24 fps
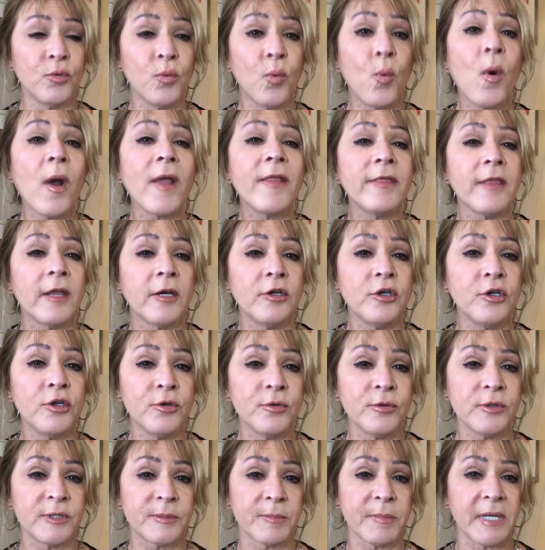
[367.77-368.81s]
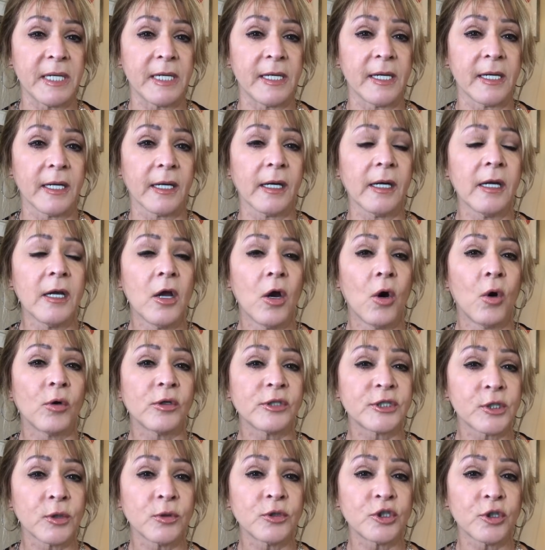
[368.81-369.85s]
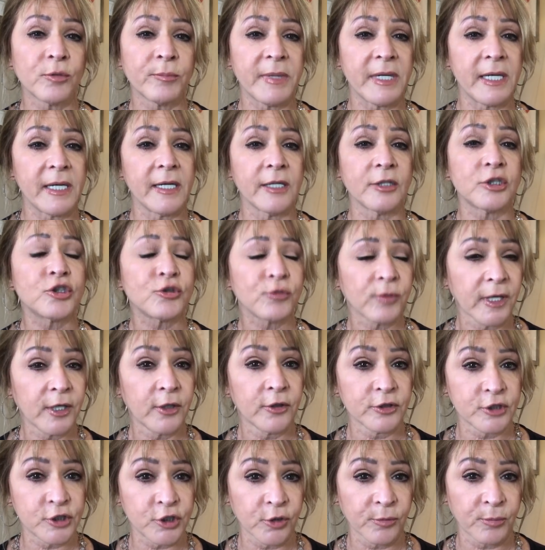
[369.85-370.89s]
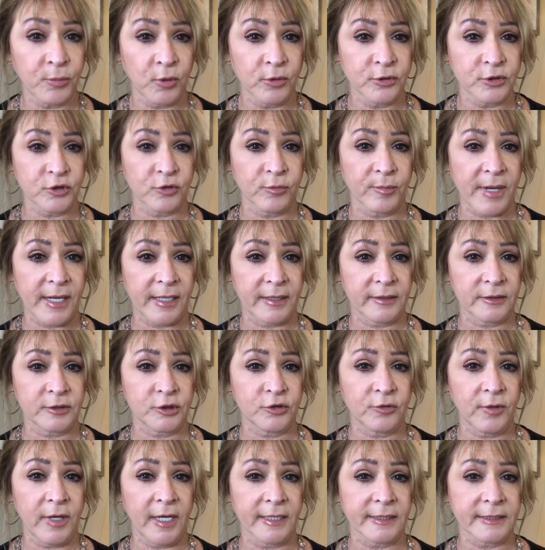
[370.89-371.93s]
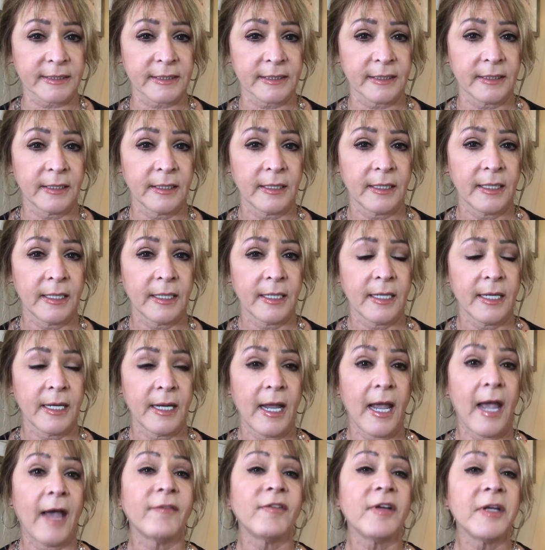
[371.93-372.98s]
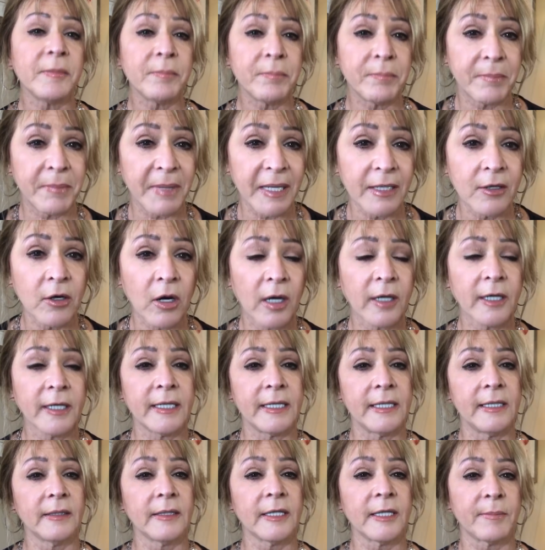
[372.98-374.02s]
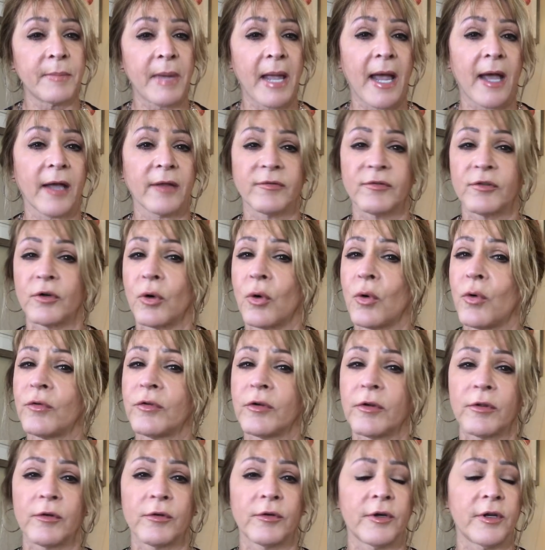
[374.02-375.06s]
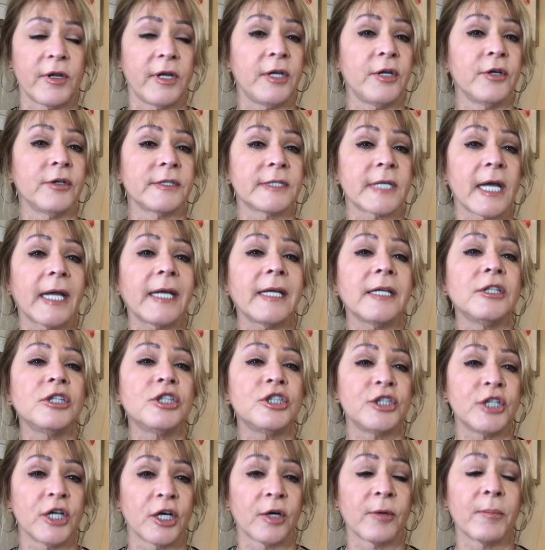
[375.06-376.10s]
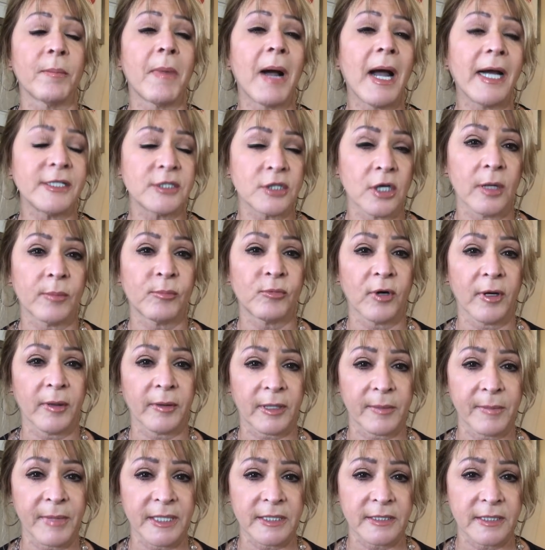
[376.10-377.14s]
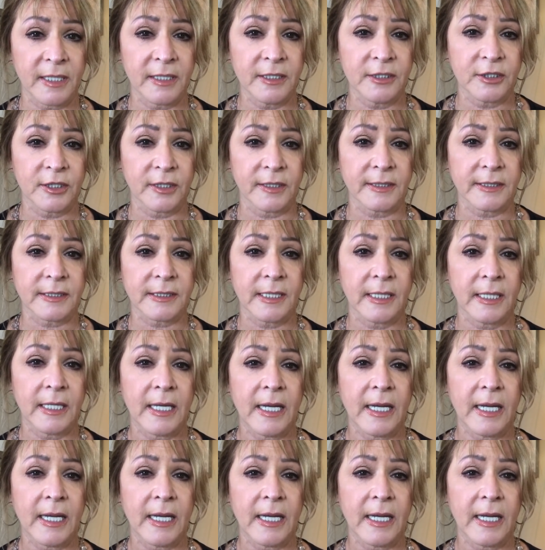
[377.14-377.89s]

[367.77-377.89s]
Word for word: when the news media or social media triggers your post traumatic stress? Having been on a healing path for over 30 years, I can share my top recommendations.